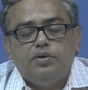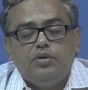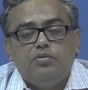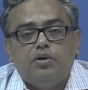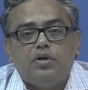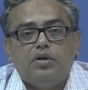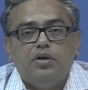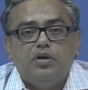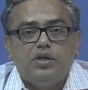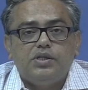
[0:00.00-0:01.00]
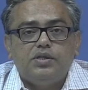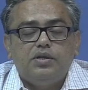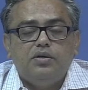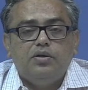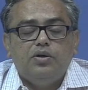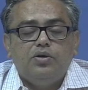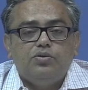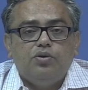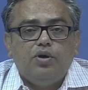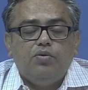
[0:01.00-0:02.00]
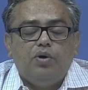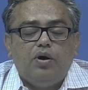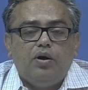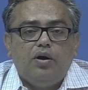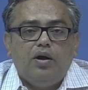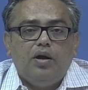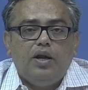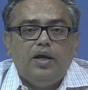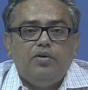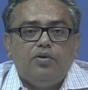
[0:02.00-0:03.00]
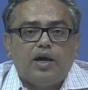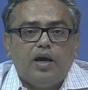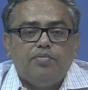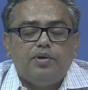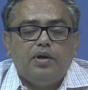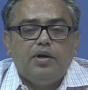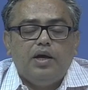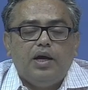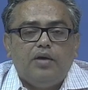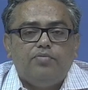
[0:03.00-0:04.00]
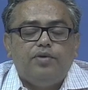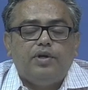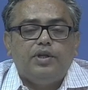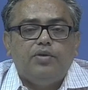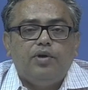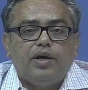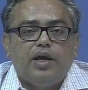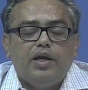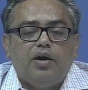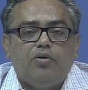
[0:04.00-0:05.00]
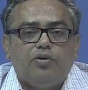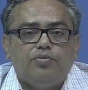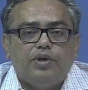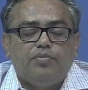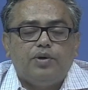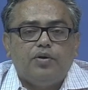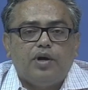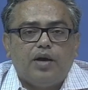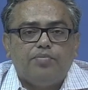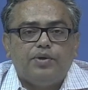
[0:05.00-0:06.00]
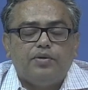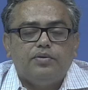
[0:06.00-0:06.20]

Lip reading: You are a going concern, so you are laying your capital and further you are gaining out of that particular capital.